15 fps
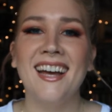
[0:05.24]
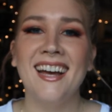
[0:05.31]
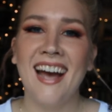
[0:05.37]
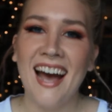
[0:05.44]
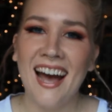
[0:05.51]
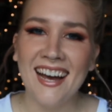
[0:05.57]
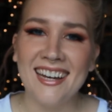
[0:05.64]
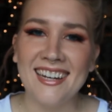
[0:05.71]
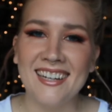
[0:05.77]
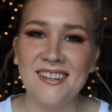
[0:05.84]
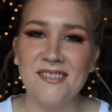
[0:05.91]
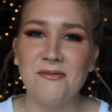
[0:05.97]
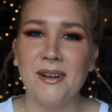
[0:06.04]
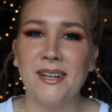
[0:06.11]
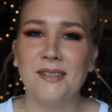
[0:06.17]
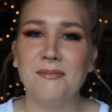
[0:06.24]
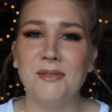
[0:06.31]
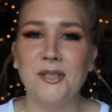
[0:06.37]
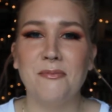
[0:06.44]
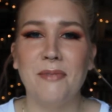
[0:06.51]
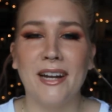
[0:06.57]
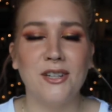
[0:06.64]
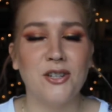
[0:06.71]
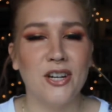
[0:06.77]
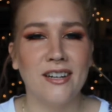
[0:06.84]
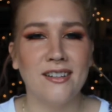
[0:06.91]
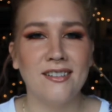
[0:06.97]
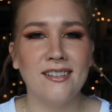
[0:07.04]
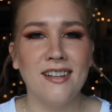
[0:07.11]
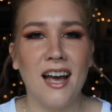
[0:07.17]
Hi and welcome to my
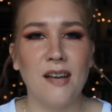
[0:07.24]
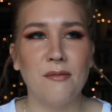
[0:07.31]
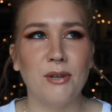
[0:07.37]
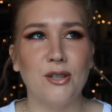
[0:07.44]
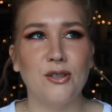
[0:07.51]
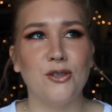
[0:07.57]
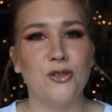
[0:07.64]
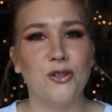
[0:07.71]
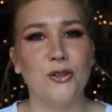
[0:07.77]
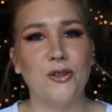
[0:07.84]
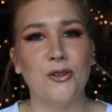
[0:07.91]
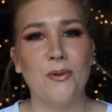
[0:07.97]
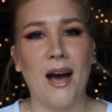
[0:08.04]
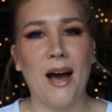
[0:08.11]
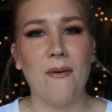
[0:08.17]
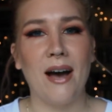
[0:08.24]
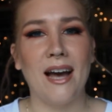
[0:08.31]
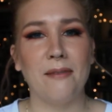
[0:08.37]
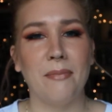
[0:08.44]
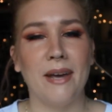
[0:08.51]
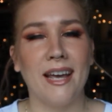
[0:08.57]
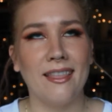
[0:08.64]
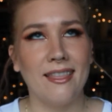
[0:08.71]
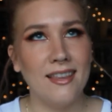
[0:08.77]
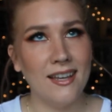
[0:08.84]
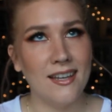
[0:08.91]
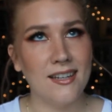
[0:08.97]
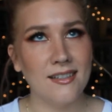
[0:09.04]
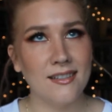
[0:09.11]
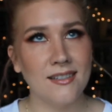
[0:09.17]
channel. I'm going to show you how I made
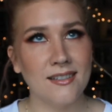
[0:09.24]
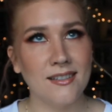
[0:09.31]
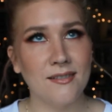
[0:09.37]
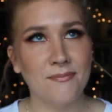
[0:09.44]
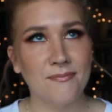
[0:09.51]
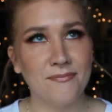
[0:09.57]
this